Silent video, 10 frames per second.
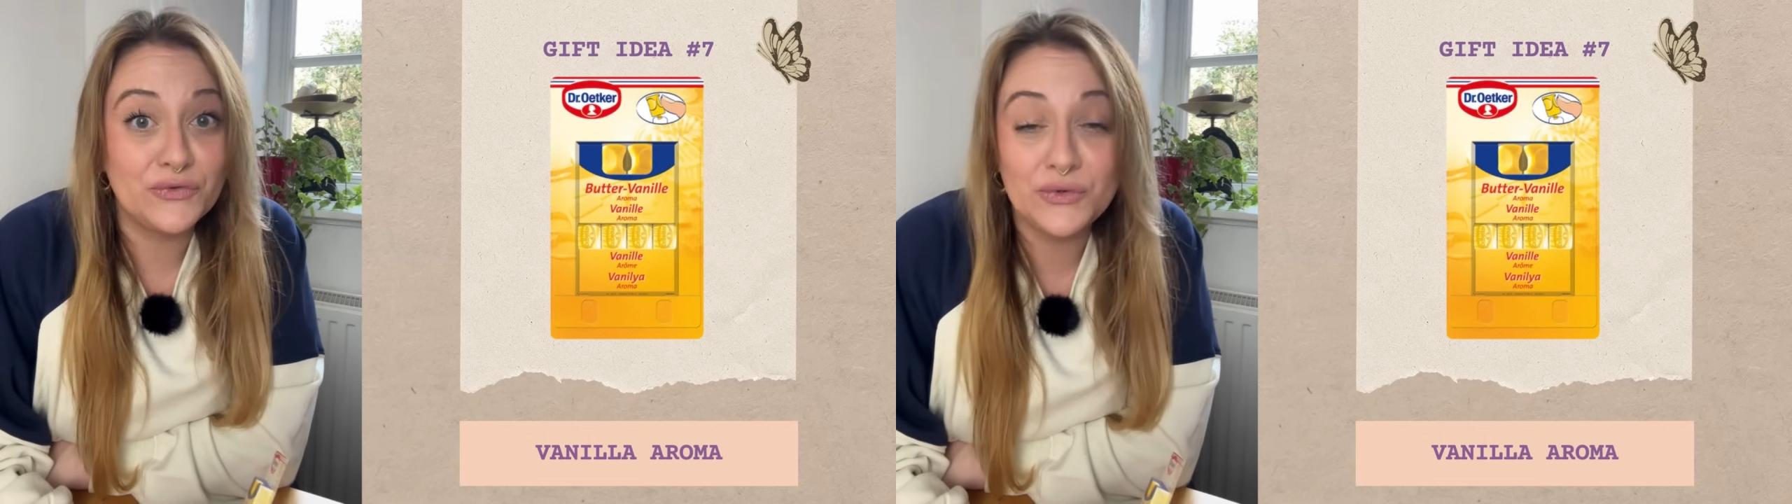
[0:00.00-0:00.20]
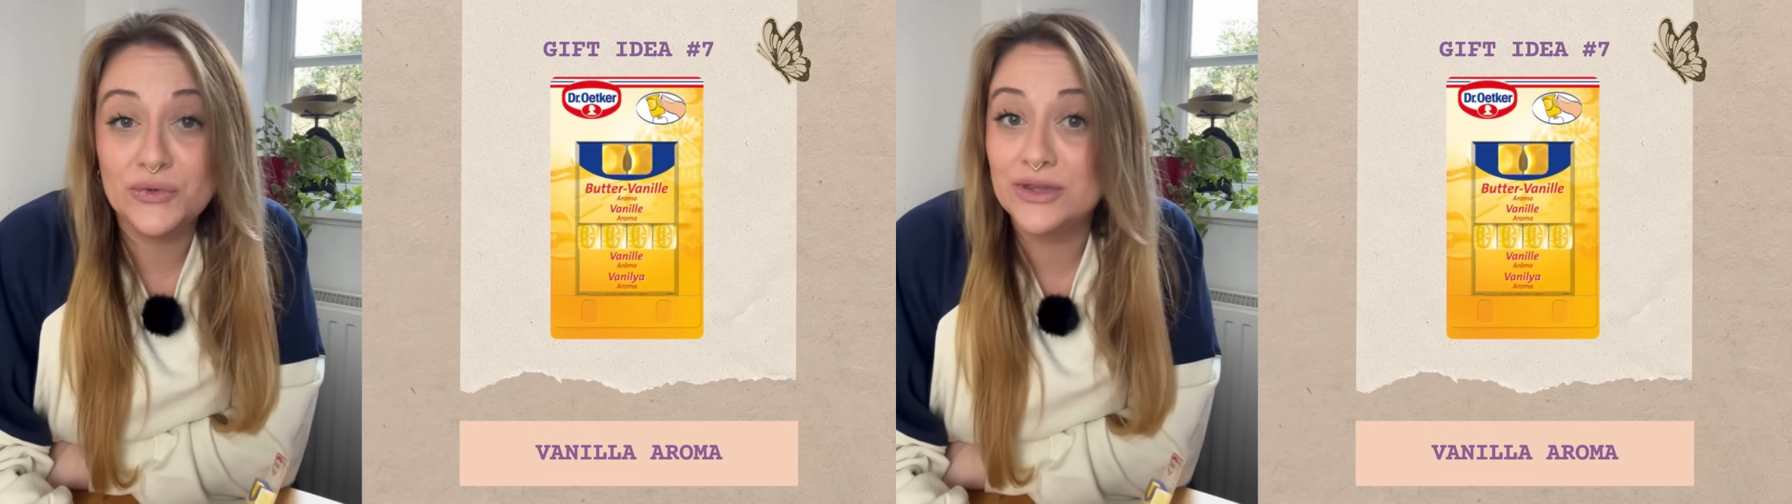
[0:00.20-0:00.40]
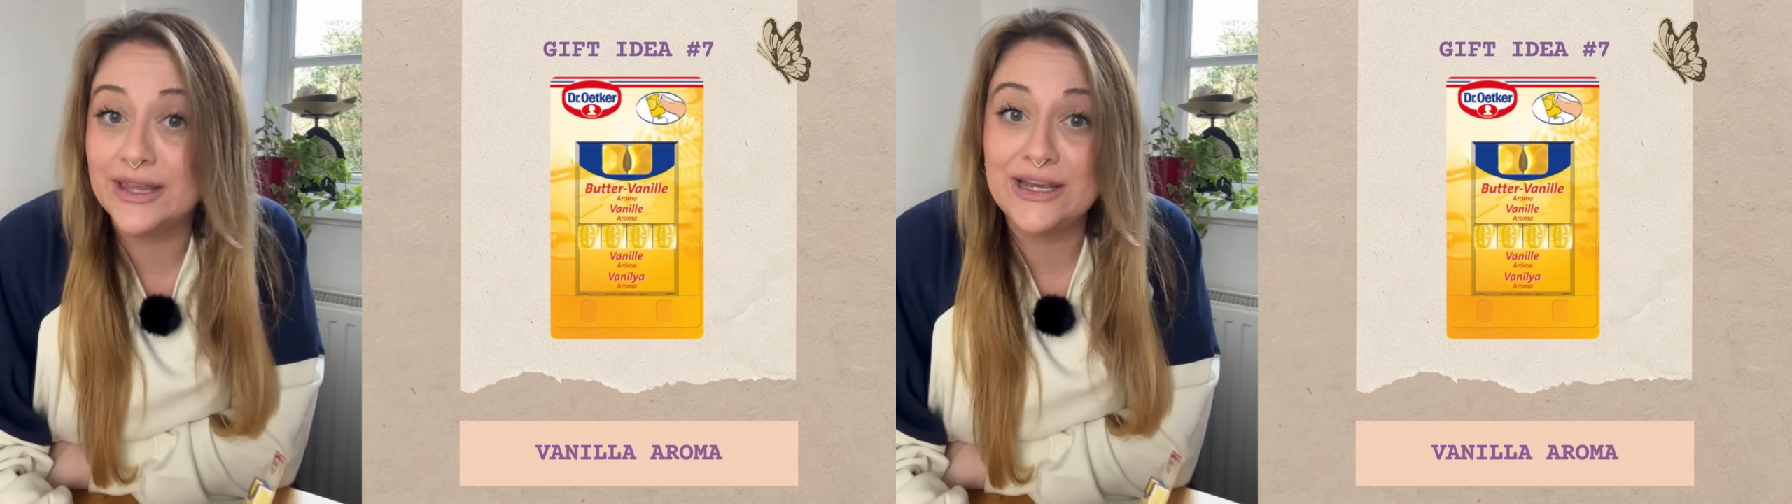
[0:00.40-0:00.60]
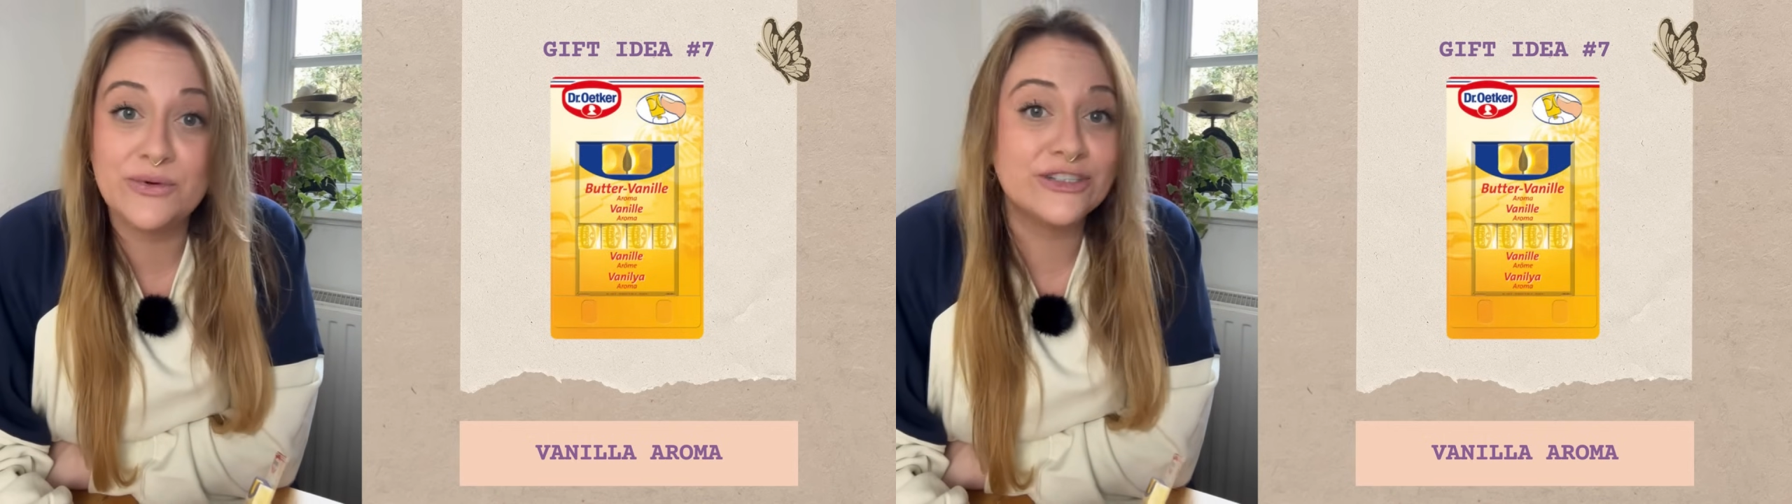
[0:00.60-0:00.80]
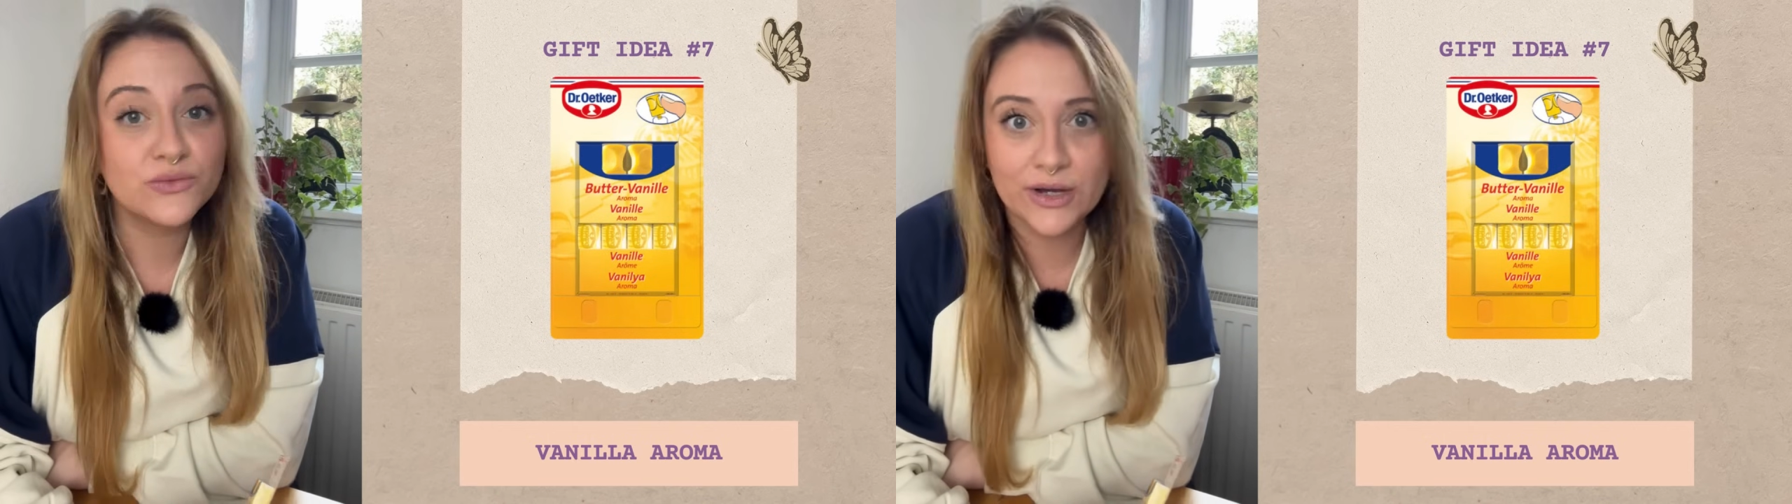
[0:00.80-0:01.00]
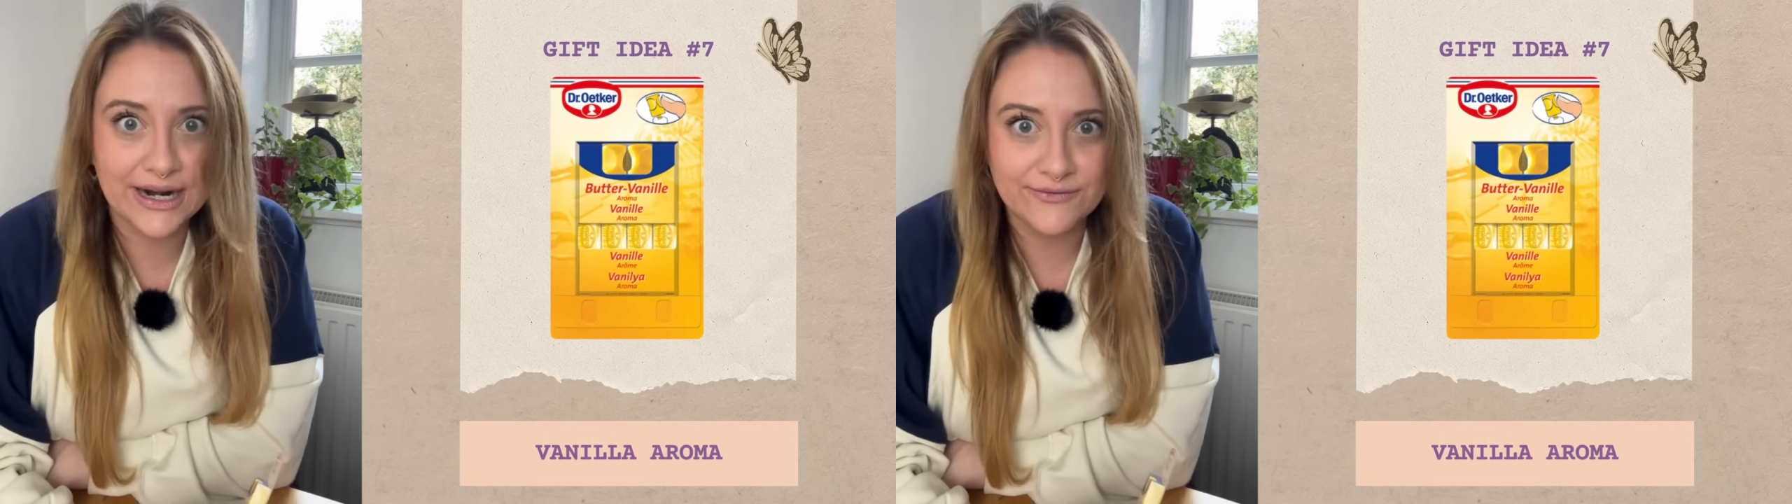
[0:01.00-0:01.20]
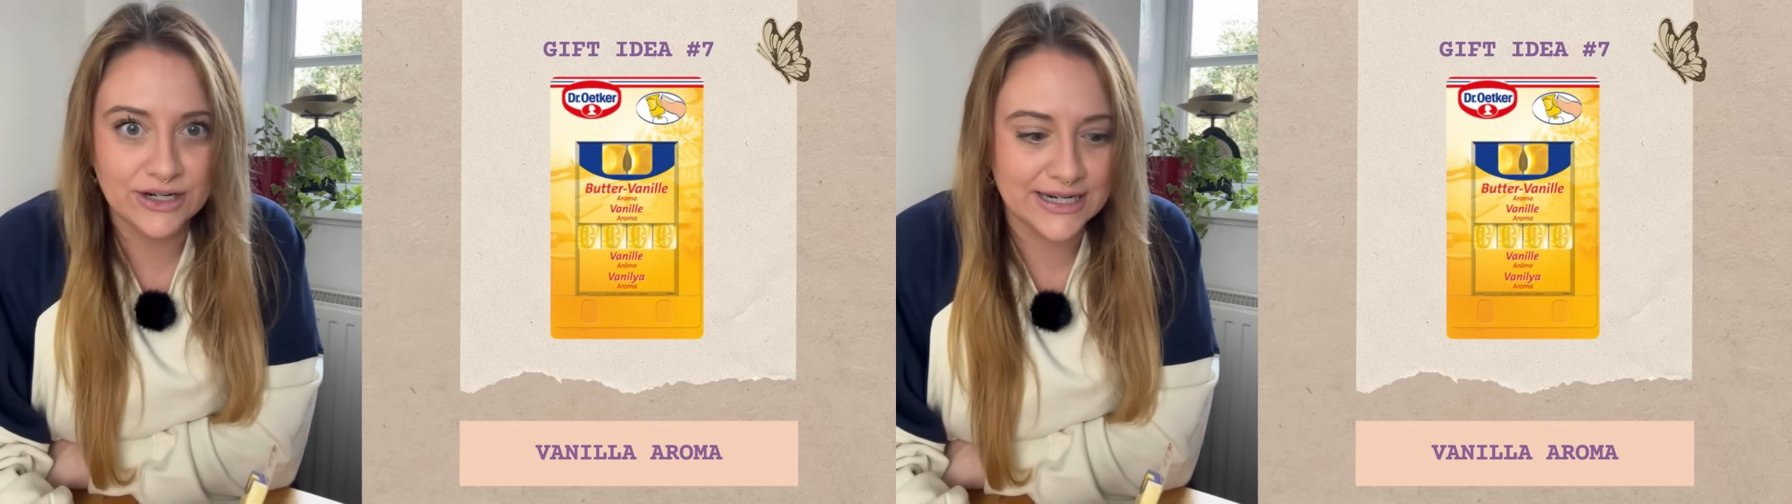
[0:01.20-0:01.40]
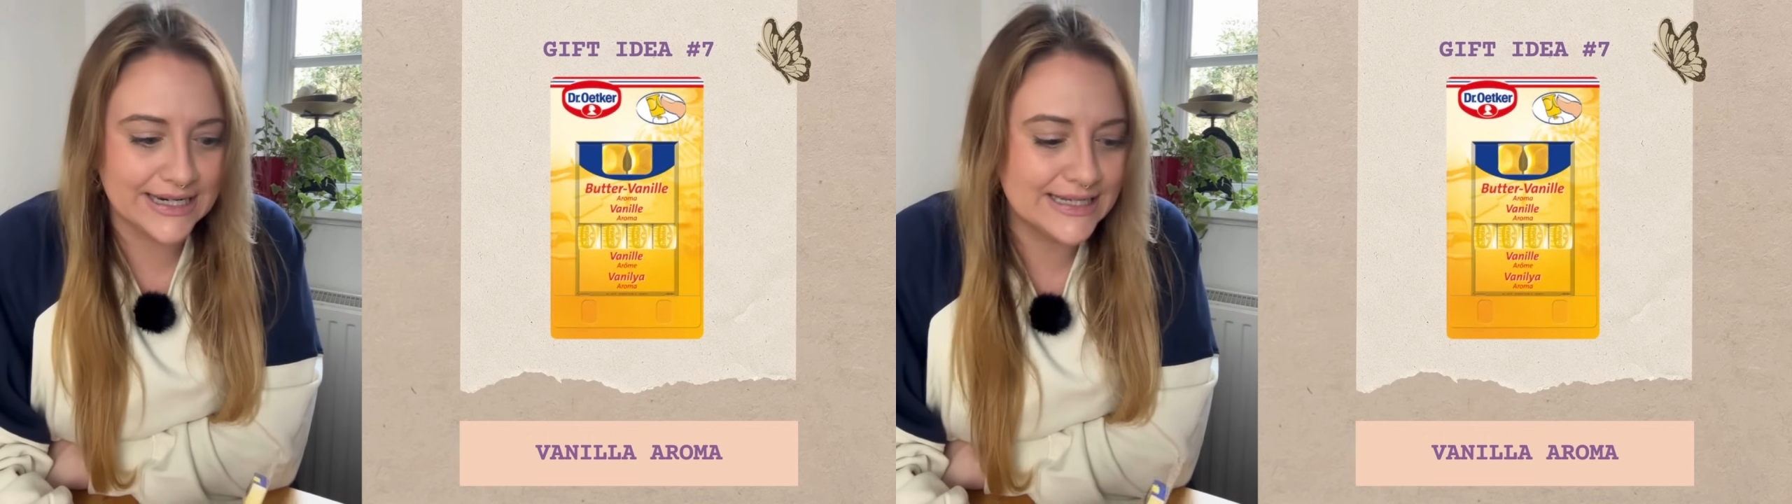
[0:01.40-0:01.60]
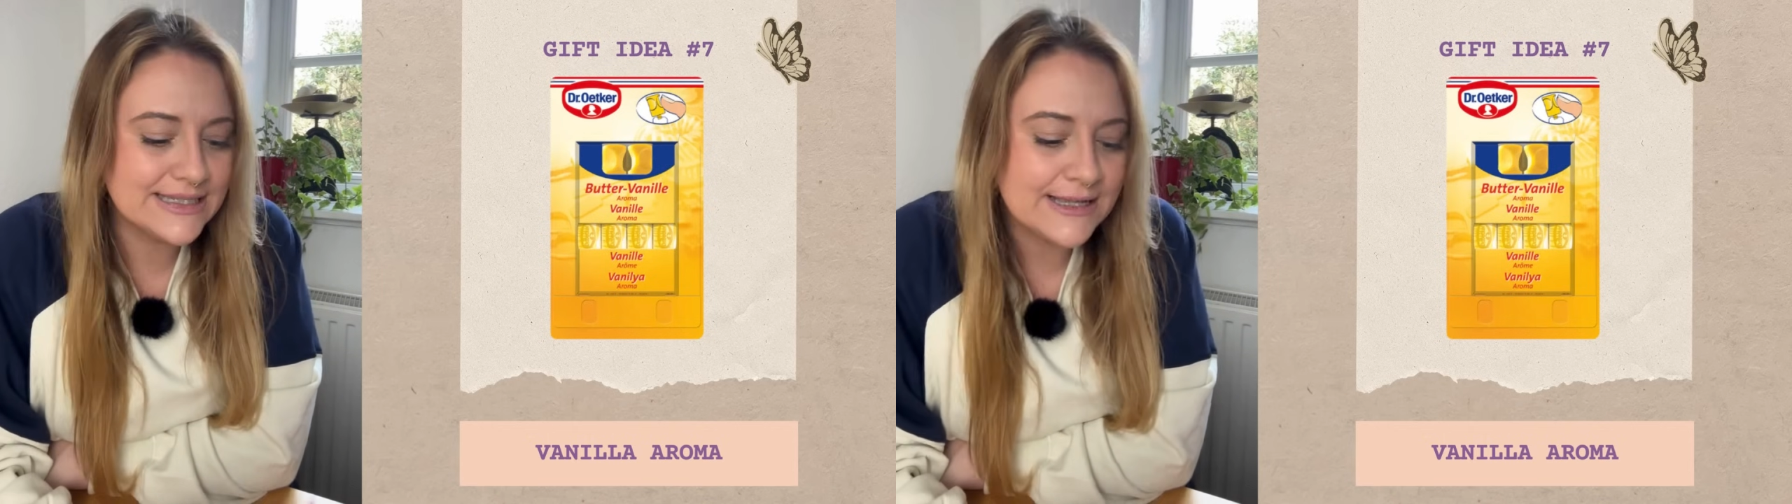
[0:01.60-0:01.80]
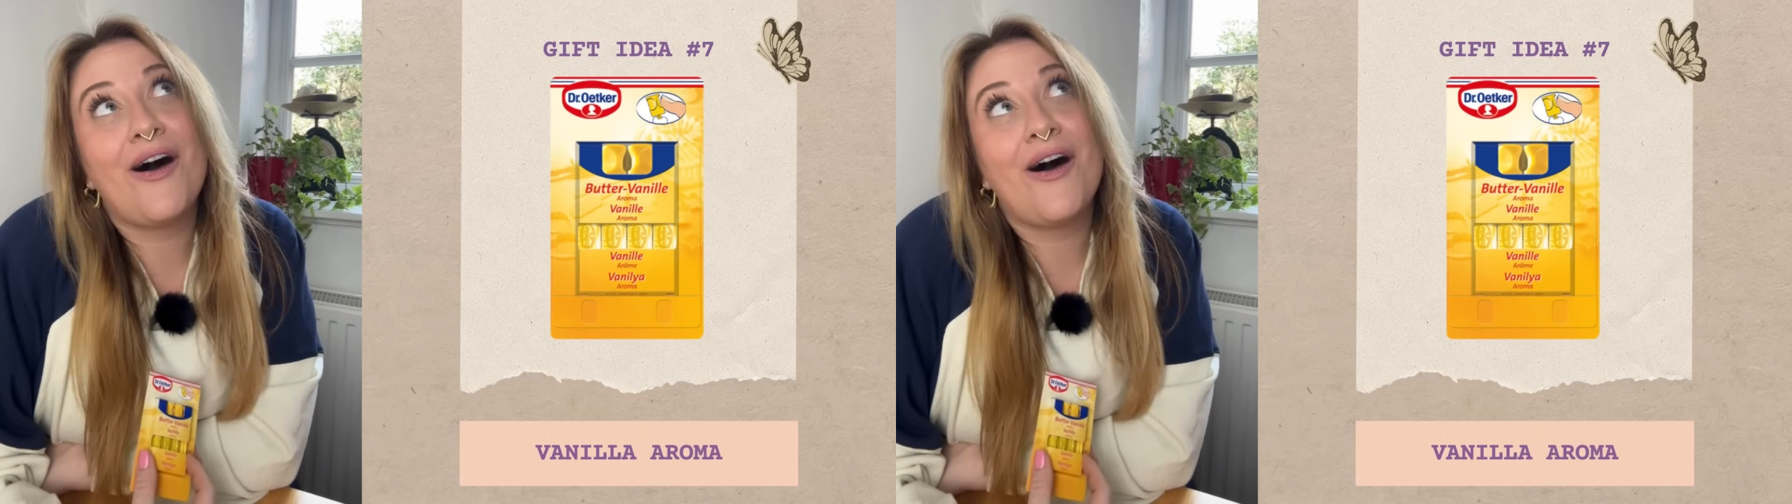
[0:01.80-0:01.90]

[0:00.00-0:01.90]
food and language, whatever it is.